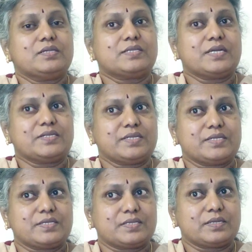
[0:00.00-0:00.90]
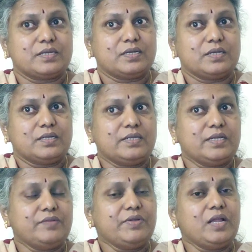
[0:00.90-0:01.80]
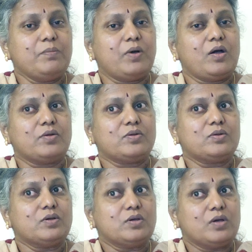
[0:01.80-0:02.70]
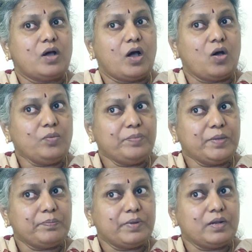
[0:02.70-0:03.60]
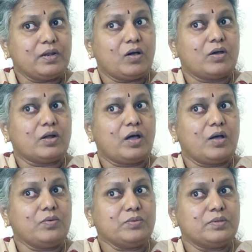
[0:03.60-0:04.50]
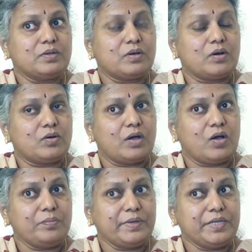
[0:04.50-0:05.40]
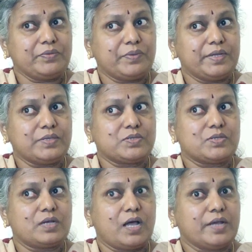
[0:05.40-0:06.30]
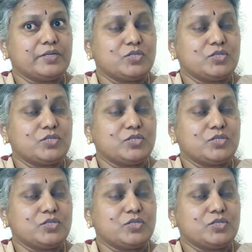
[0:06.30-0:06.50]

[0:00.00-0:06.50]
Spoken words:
suggests, they reveal about how people or how many things are